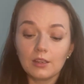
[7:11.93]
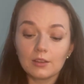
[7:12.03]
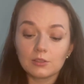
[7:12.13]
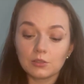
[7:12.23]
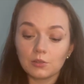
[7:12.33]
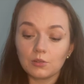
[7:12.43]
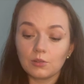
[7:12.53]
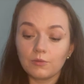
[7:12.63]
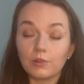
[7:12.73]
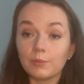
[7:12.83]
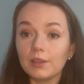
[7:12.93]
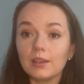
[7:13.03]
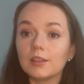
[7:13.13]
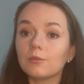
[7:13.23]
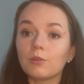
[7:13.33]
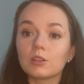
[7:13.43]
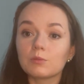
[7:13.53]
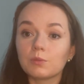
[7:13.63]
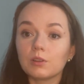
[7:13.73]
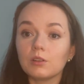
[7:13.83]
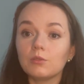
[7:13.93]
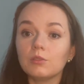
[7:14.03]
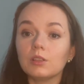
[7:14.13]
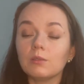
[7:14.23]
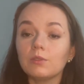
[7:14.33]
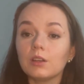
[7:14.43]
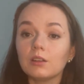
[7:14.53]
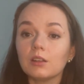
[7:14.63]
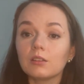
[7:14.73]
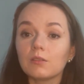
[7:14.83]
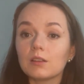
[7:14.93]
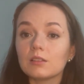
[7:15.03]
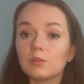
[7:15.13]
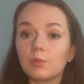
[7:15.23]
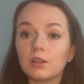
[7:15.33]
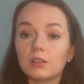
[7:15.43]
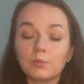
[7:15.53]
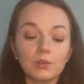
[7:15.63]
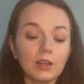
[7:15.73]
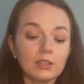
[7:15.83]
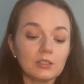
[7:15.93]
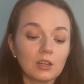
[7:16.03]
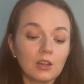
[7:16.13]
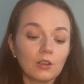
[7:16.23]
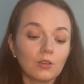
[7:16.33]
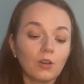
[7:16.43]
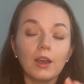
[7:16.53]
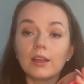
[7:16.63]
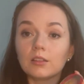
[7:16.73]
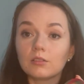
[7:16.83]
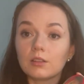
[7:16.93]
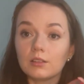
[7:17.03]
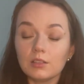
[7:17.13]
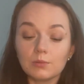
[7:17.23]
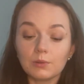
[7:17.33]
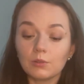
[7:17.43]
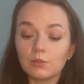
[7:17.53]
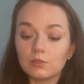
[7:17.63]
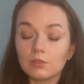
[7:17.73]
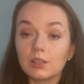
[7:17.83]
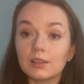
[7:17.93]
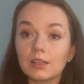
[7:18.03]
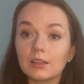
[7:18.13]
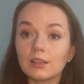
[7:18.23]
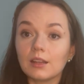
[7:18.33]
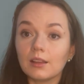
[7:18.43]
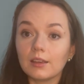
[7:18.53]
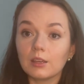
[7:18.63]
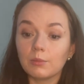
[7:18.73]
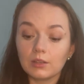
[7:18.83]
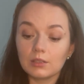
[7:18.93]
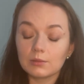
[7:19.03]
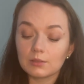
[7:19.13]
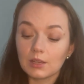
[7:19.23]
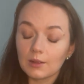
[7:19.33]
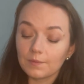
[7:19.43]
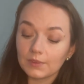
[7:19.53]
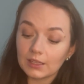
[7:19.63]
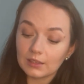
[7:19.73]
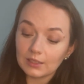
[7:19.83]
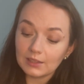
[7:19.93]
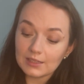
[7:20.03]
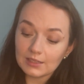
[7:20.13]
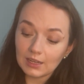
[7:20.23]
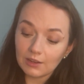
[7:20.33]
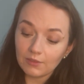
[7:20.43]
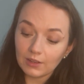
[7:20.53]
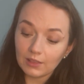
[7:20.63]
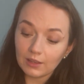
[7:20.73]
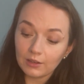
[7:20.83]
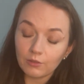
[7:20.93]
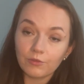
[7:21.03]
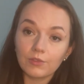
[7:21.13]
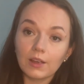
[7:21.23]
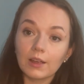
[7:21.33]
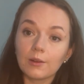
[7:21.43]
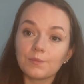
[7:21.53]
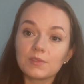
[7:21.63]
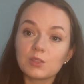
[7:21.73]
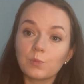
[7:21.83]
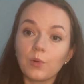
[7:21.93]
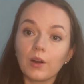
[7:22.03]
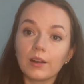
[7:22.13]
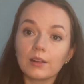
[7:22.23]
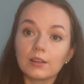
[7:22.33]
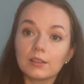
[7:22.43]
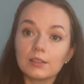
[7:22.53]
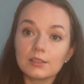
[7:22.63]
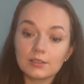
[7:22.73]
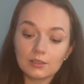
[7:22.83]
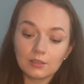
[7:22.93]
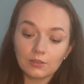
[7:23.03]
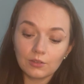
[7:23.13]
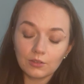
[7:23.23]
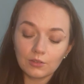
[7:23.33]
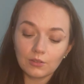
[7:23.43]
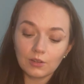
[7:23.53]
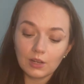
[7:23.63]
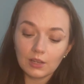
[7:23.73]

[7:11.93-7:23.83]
So for me it works pretty good. If you're not crazy about the blush, go ahead, try this one. Also, the thing that I like about it is that it doesn't have a lot of sparkles, you know,